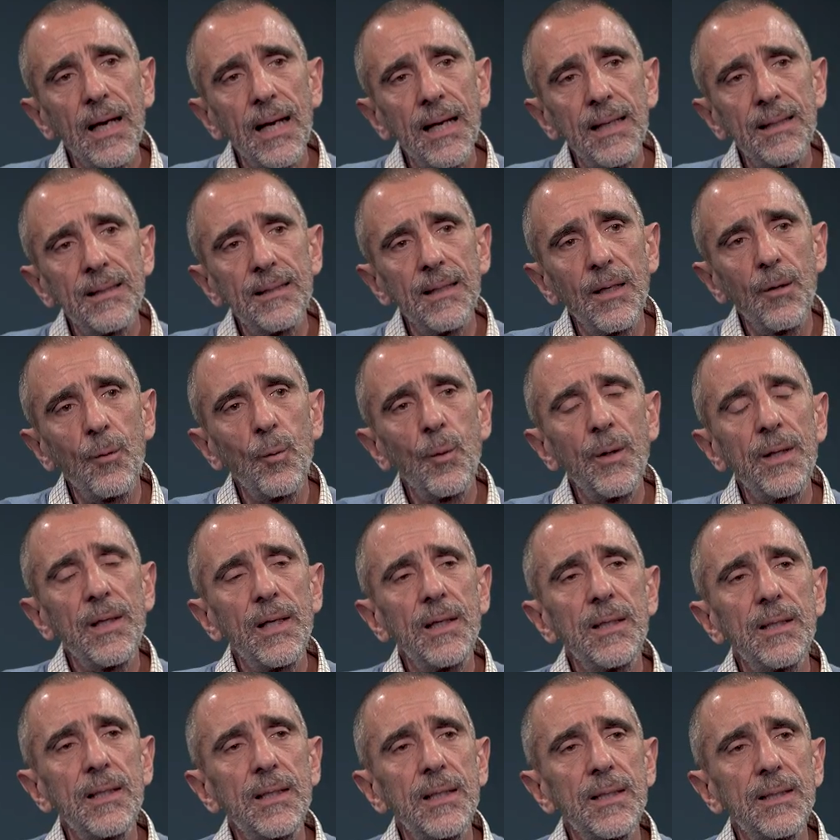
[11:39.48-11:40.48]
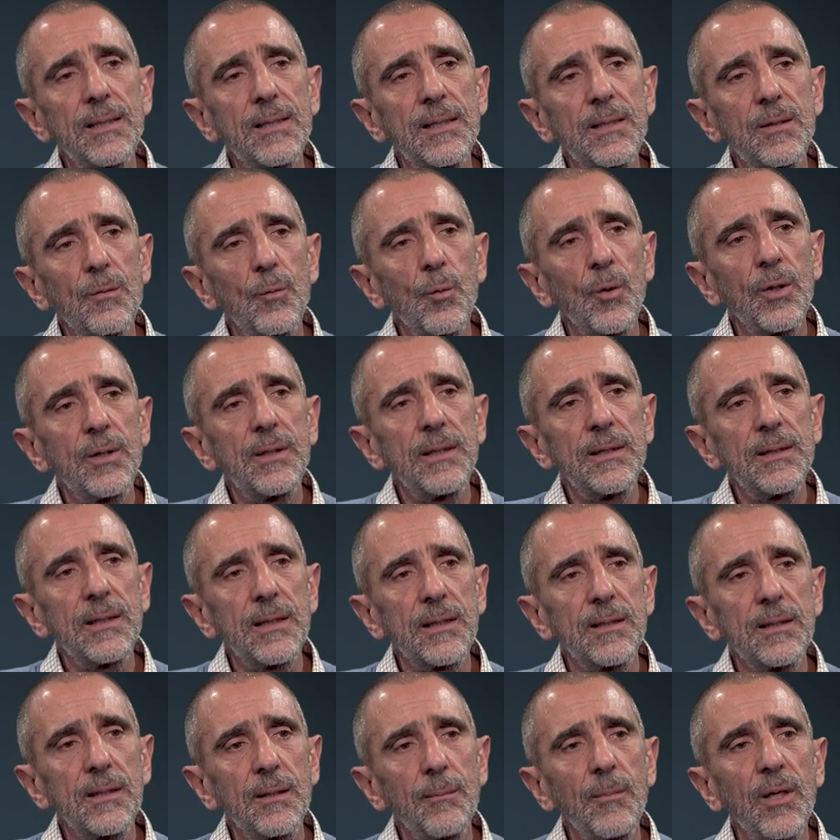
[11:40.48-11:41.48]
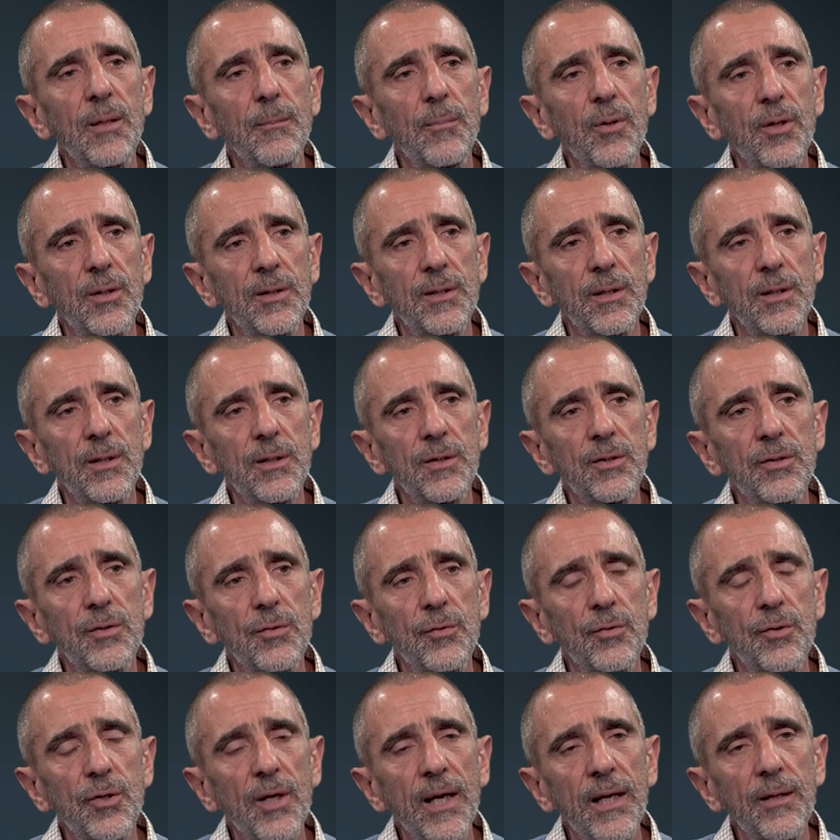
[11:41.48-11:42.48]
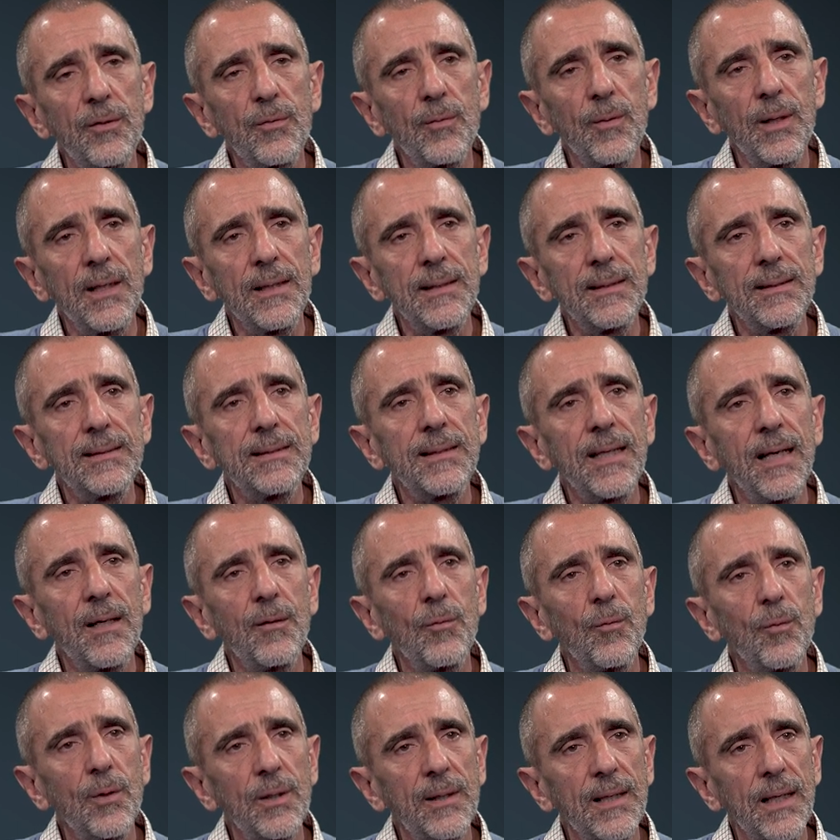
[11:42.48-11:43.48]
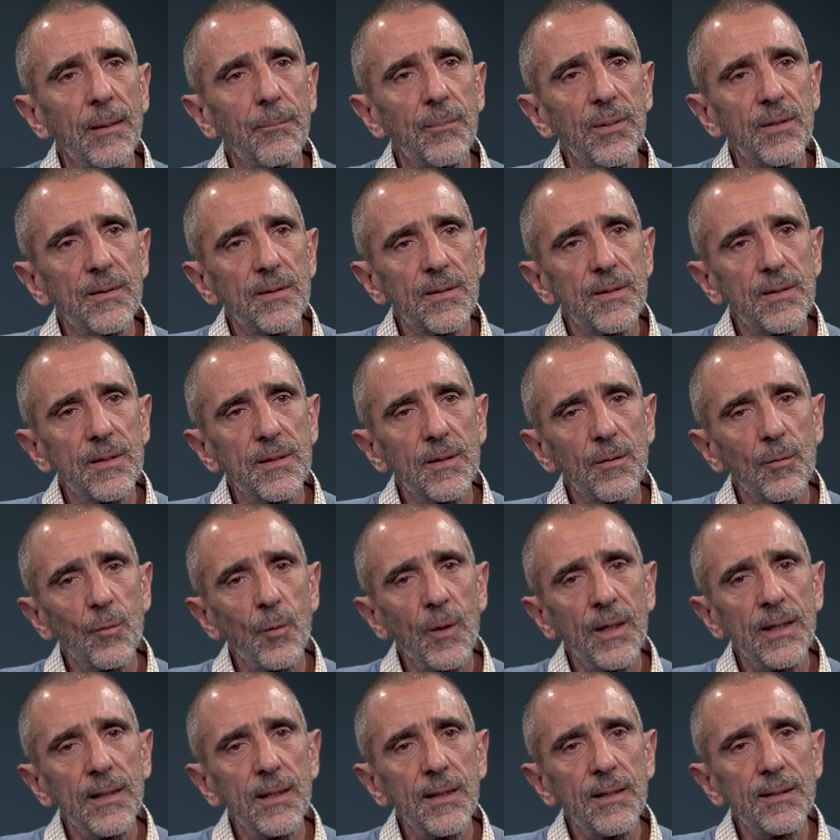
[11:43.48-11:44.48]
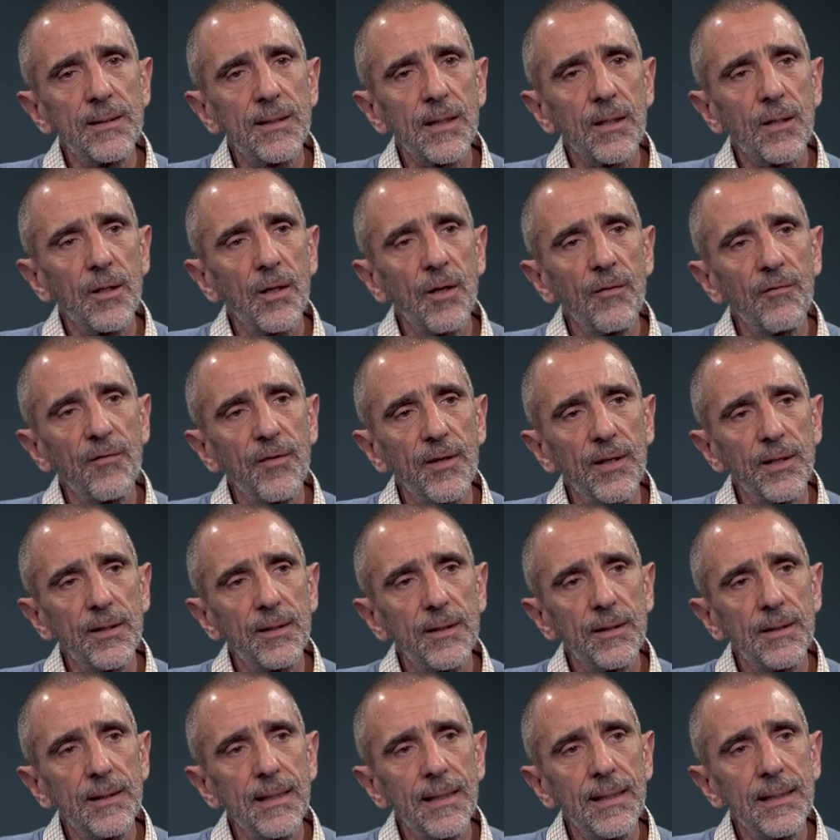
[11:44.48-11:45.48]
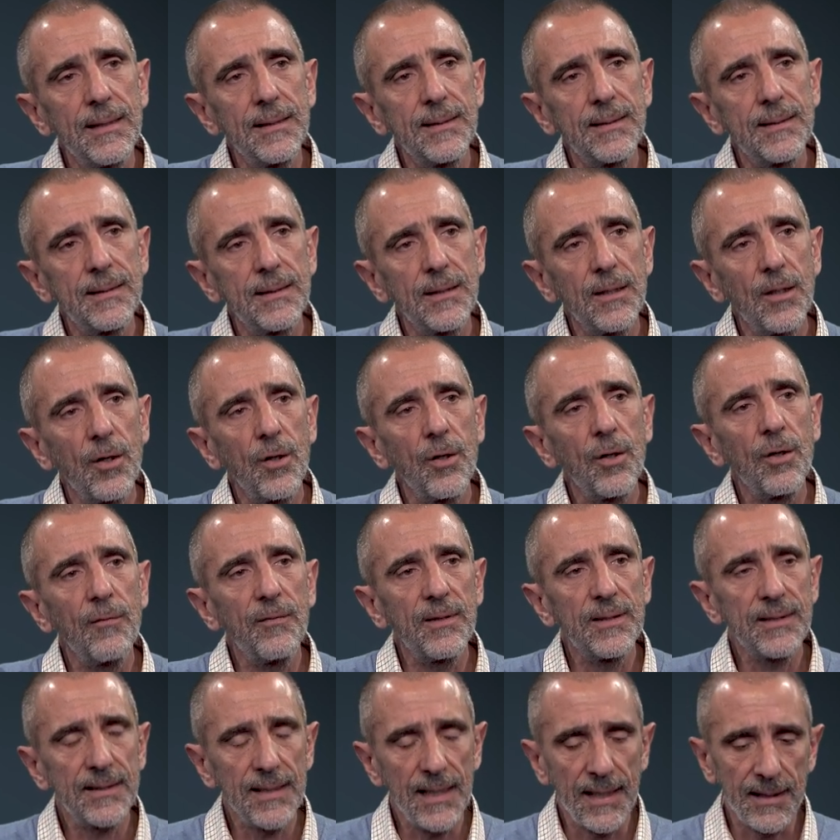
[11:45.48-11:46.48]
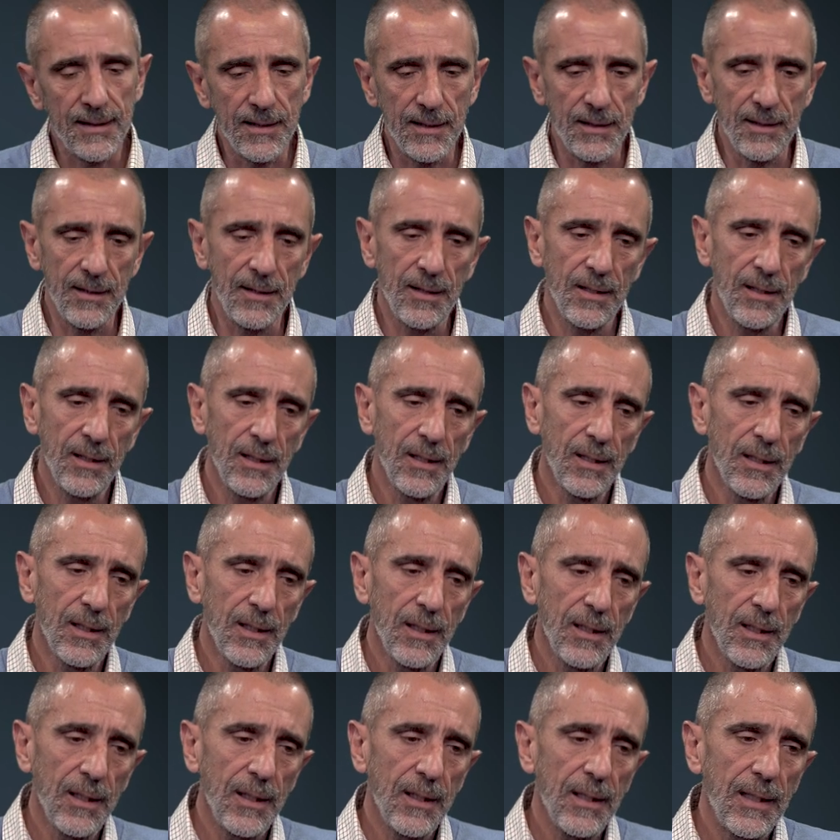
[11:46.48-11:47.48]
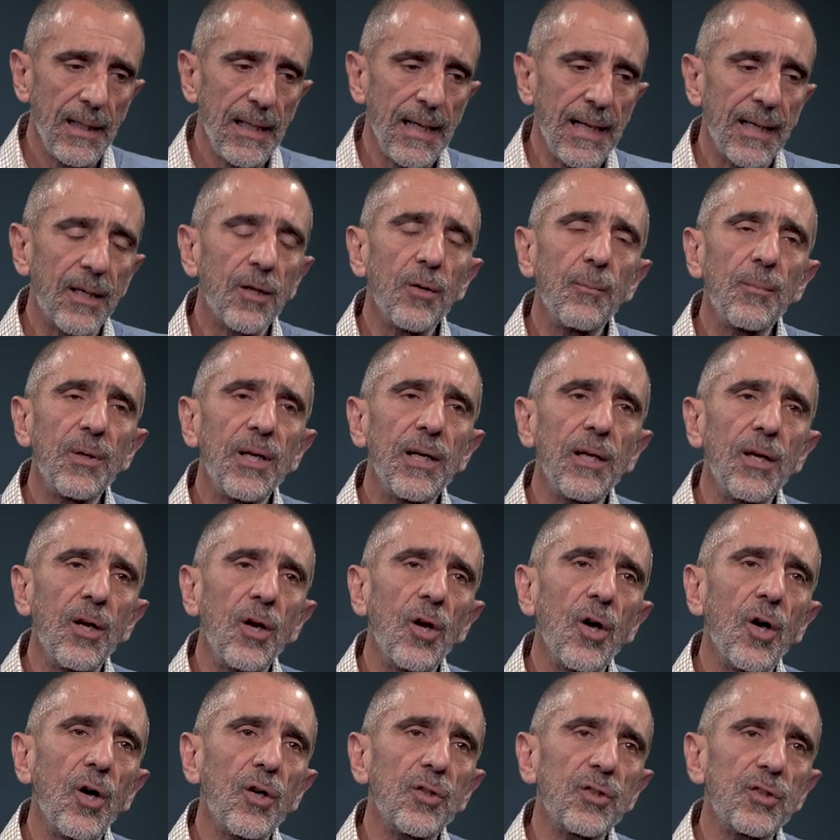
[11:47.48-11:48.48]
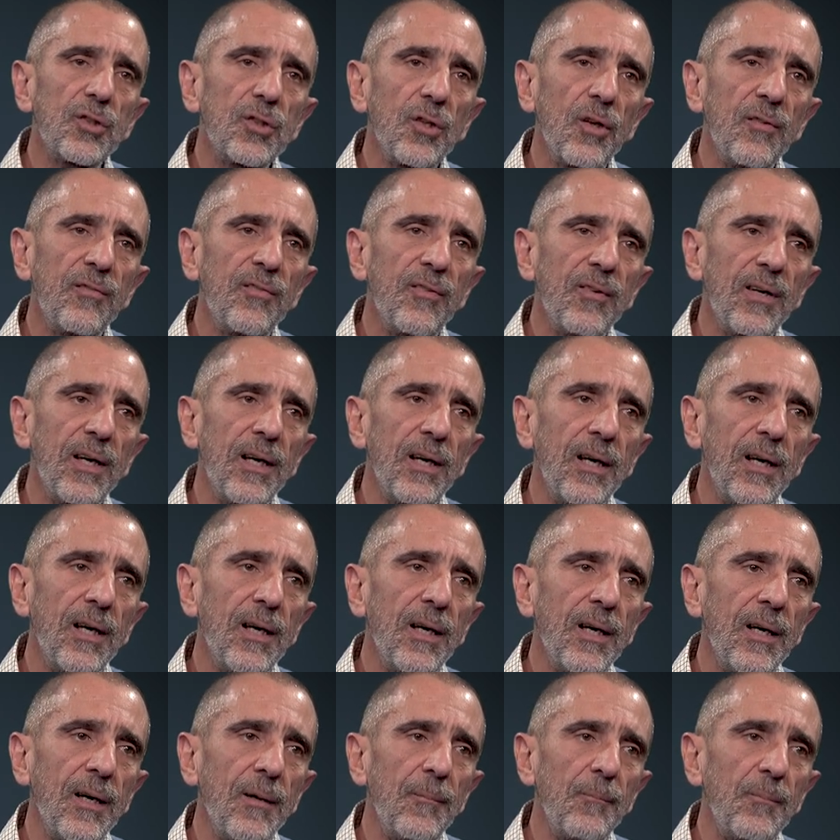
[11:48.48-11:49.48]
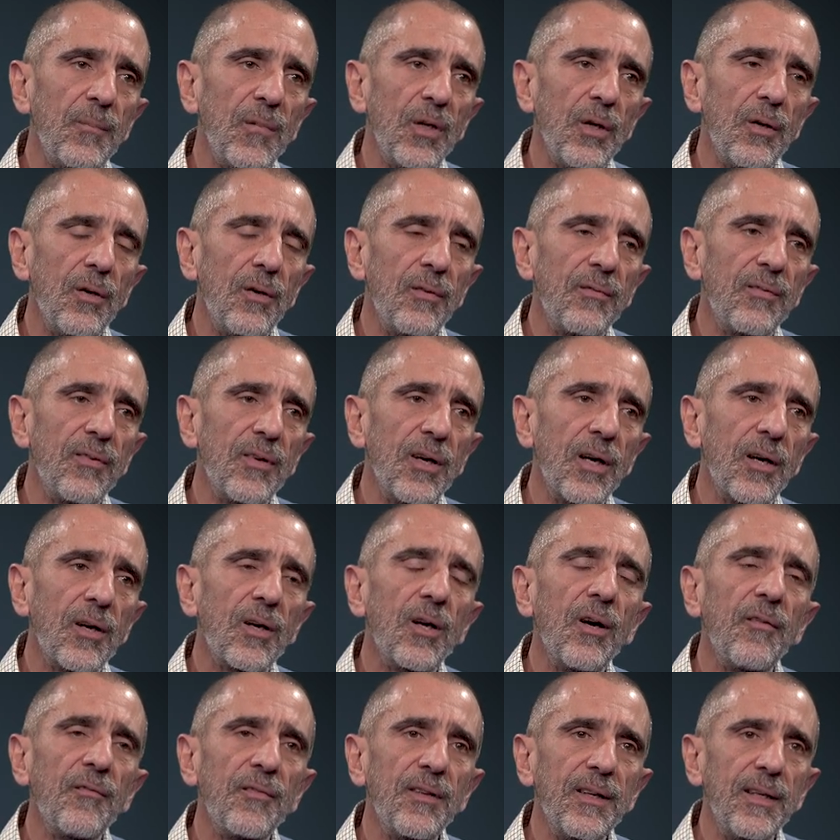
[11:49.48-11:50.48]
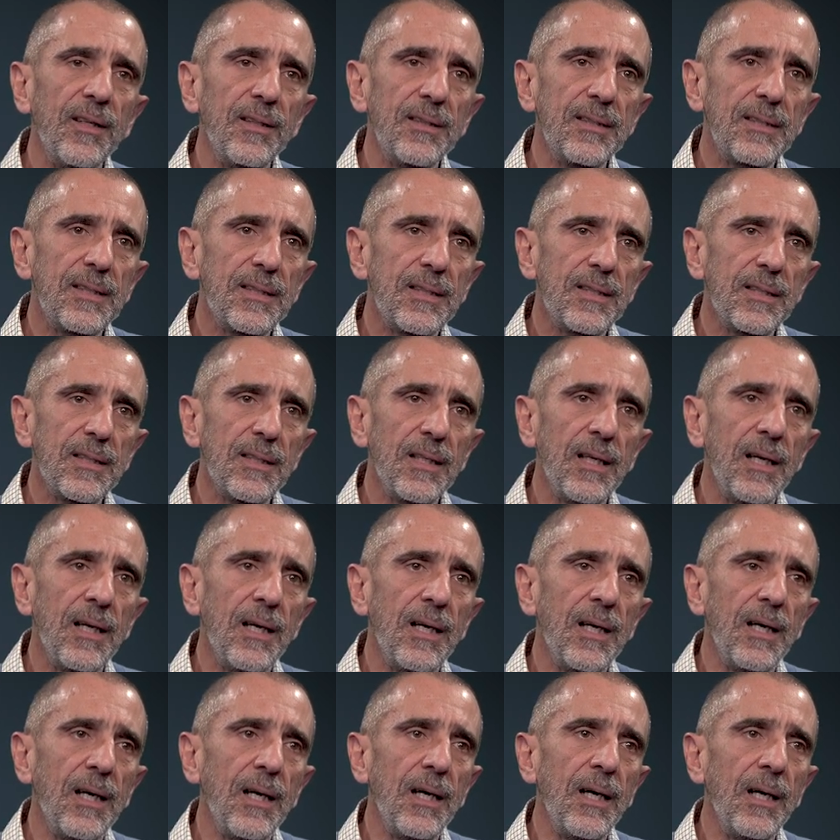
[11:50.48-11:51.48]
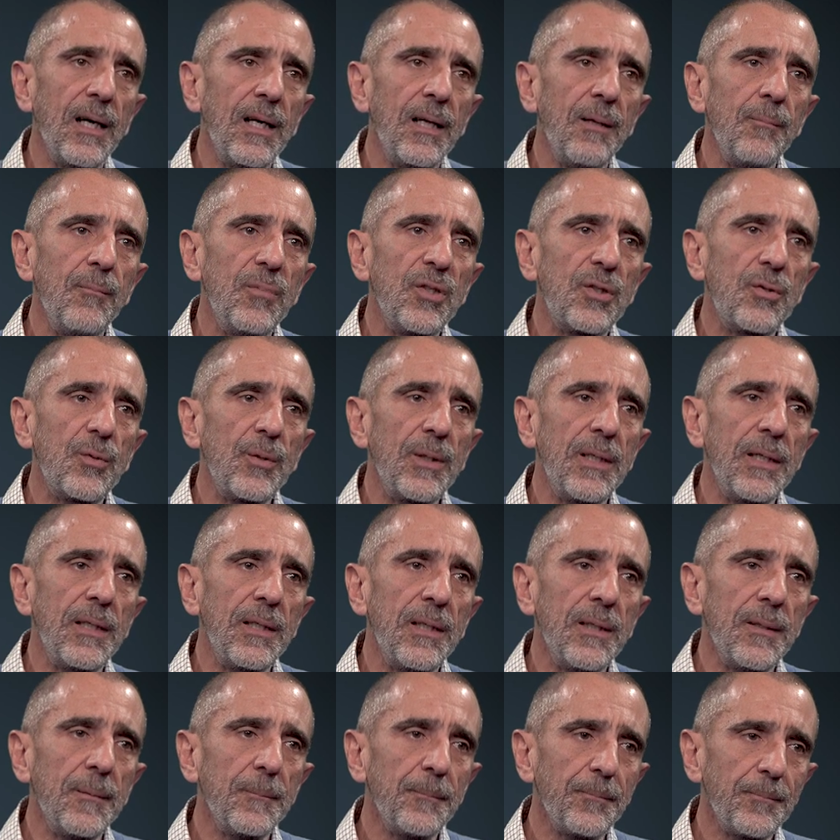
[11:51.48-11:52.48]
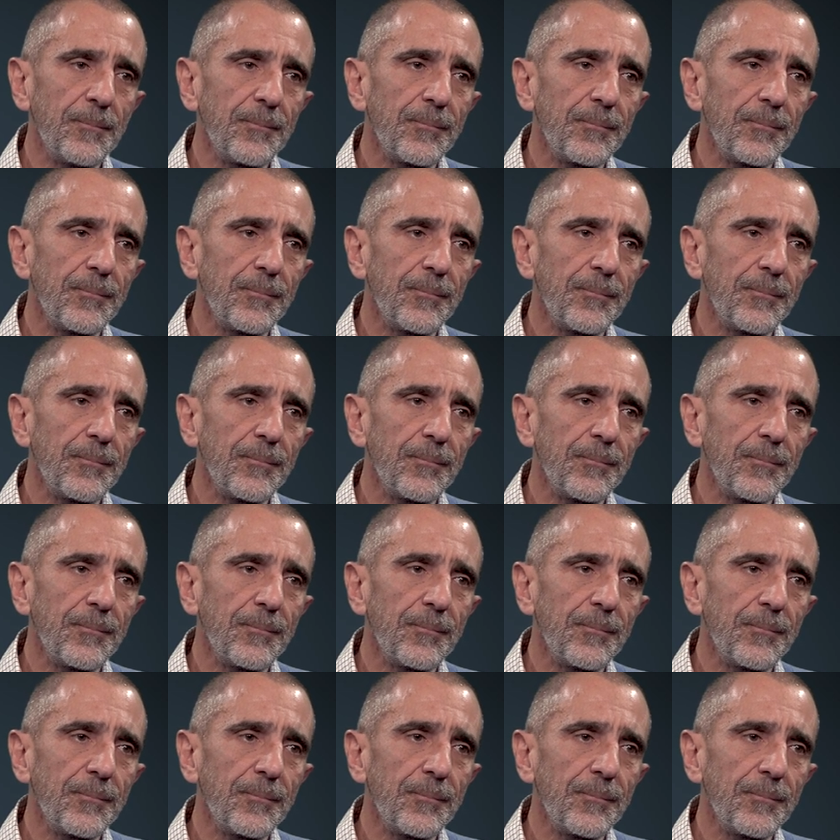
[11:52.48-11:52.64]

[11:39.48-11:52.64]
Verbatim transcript: And within this, what is extremely important is to try to understand what happens. When there is a conflict, there is all of a sudden a complete loss of, um, uh, of confidence uh, in between